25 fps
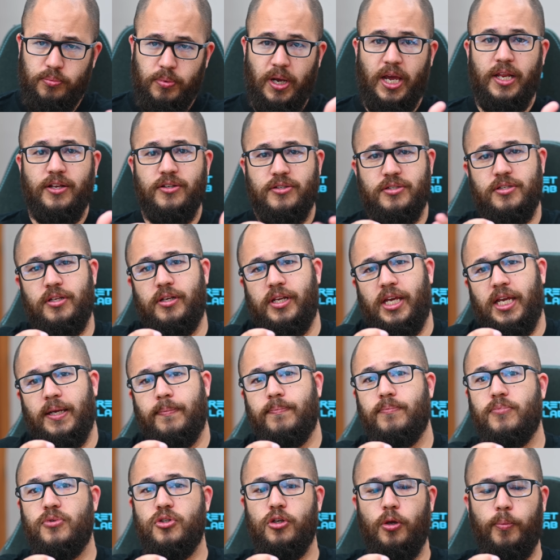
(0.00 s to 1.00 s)
hence the
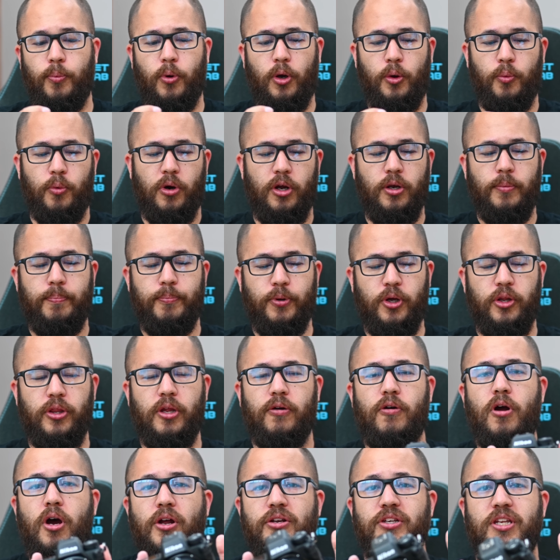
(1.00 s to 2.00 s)
name 2.1, but there are